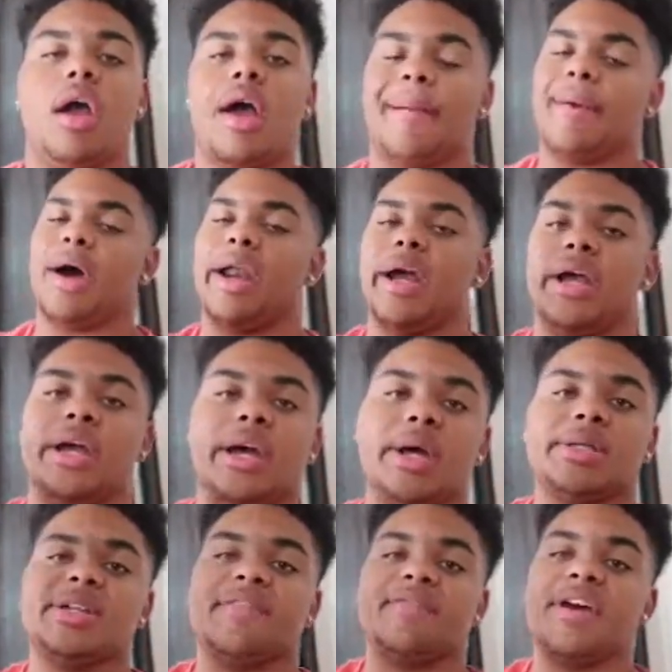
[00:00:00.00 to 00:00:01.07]
comment all that
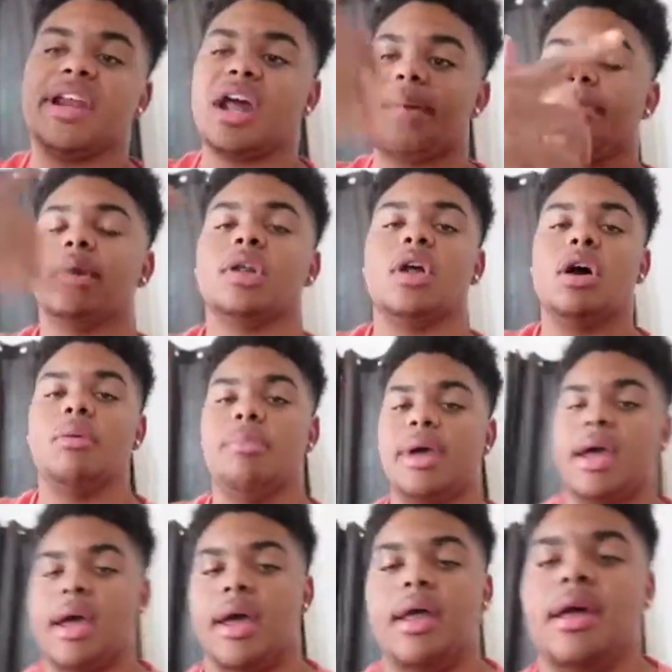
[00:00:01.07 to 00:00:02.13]
good stuff right down below,
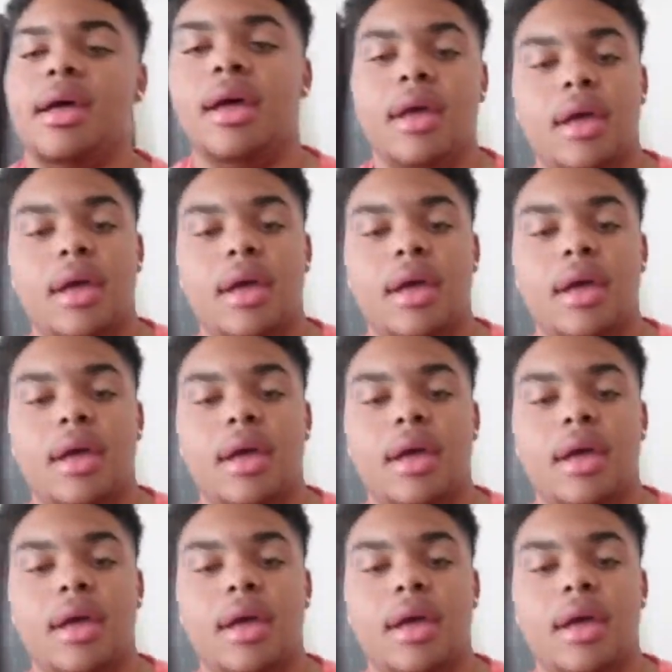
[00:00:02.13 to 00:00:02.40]
man.